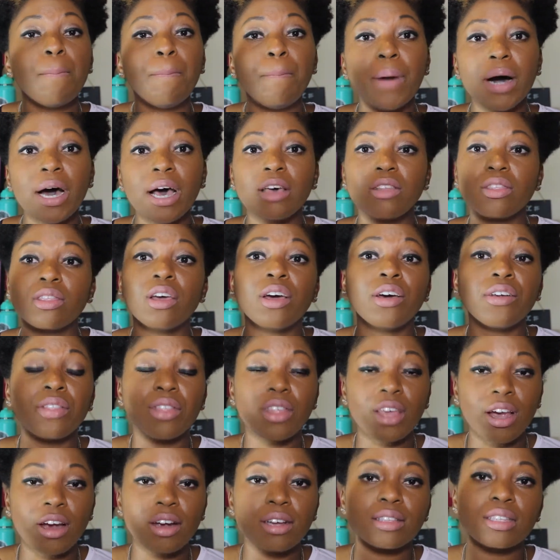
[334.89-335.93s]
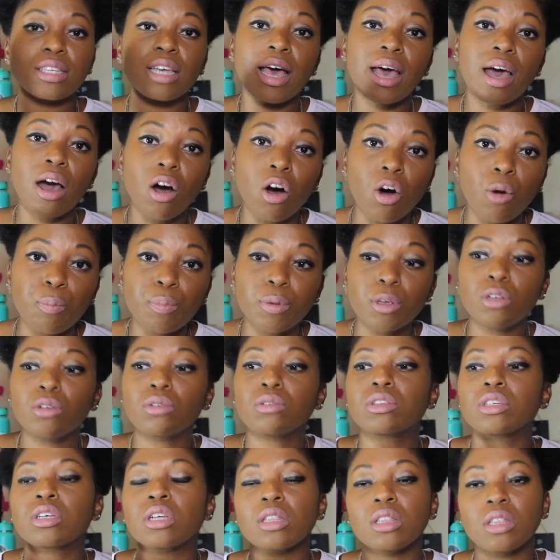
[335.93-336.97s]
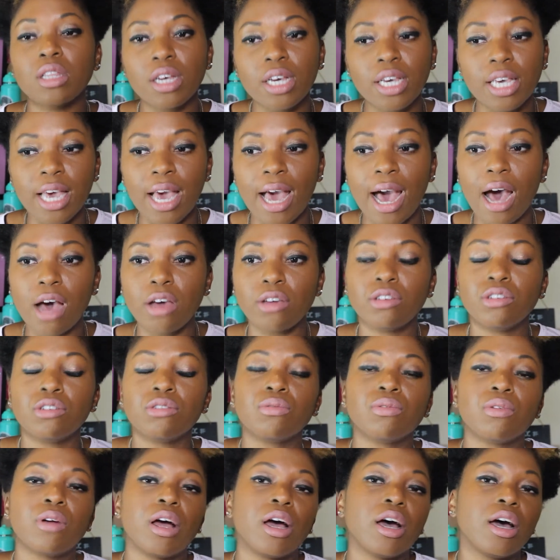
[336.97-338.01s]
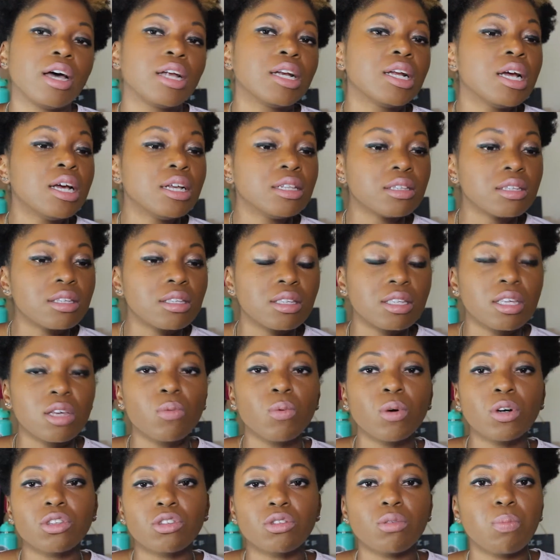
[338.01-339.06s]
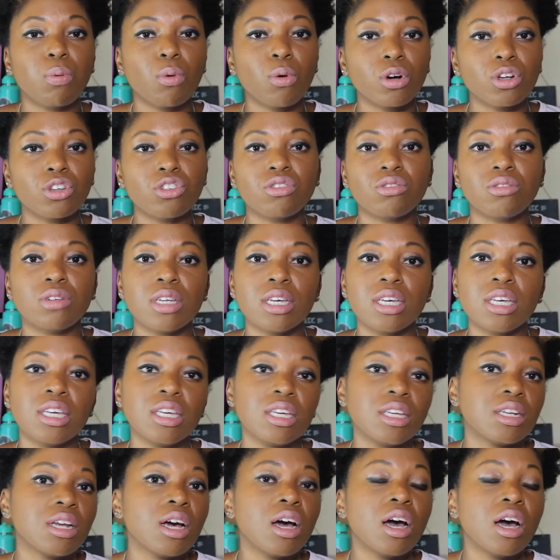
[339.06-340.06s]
But they're there to help you, to look at how you run, to see what support you need,